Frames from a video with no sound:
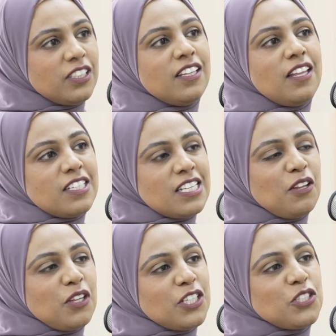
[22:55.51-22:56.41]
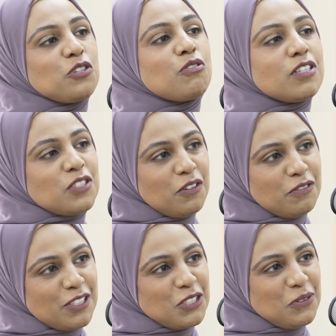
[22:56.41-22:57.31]
and then the South Asian
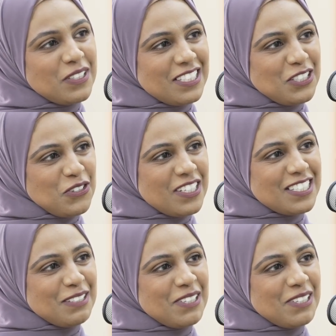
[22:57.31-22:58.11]
crossover is always interesting